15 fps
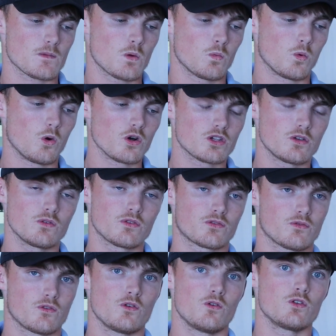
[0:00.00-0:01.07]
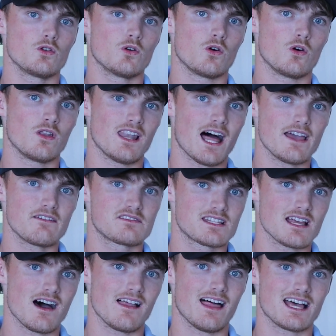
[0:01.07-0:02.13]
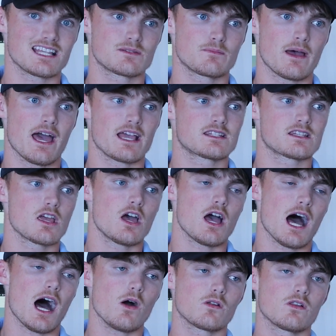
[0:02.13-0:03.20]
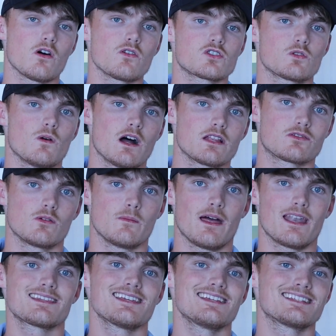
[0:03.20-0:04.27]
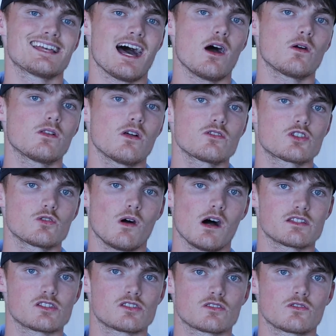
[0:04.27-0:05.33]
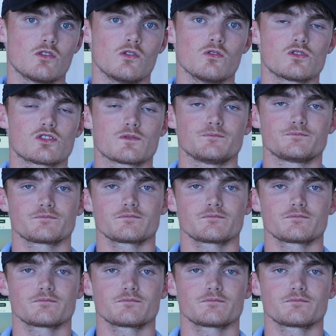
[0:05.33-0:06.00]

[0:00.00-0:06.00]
walk you through your lifestyle aspects, how close you are to amenities, how close you are to schools,